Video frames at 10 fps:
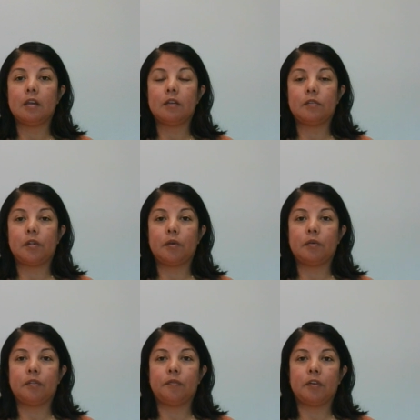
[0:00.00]

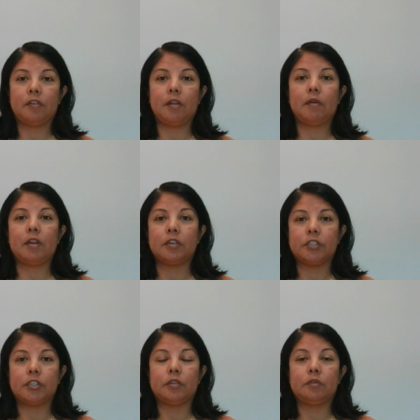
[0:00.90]
So the first thing I'm going to
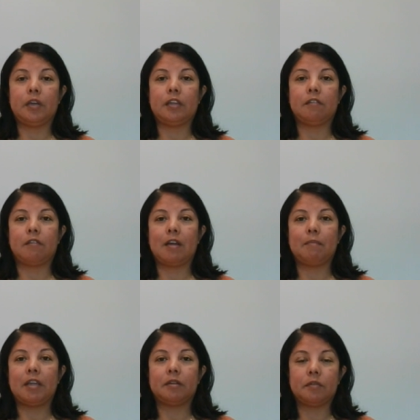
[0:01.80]
do is grab
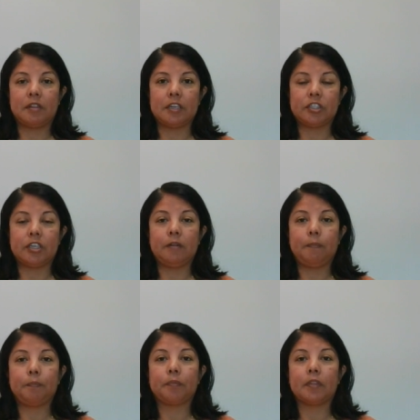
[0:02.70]
my
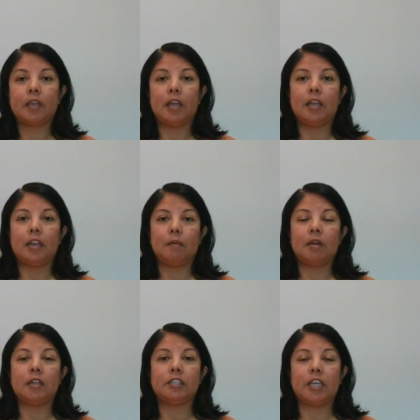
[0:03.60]
Inquisition, and then I'm
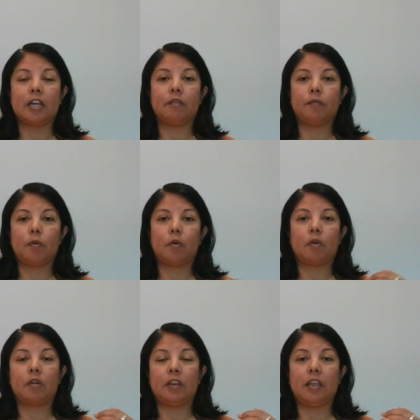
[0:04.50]
going to check
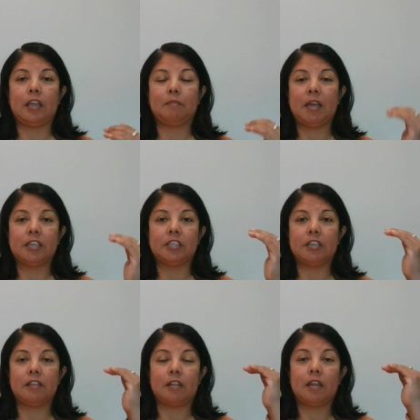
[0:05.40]
for the
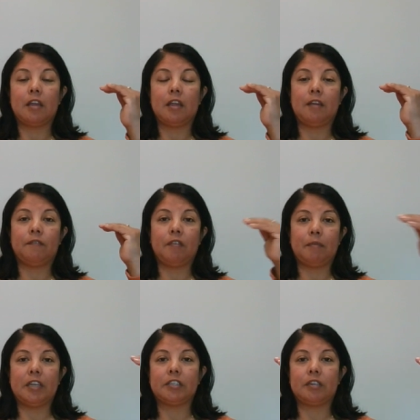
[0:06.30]
patient's
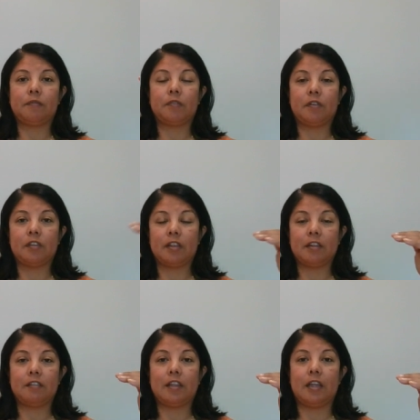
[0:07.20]
information, first and
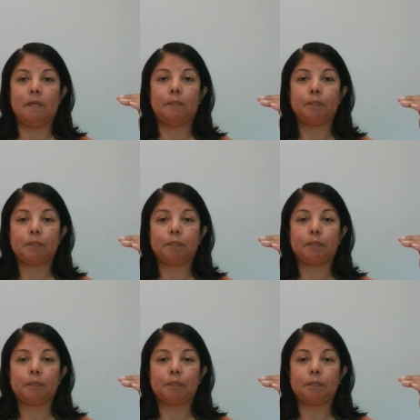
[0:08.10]
last name,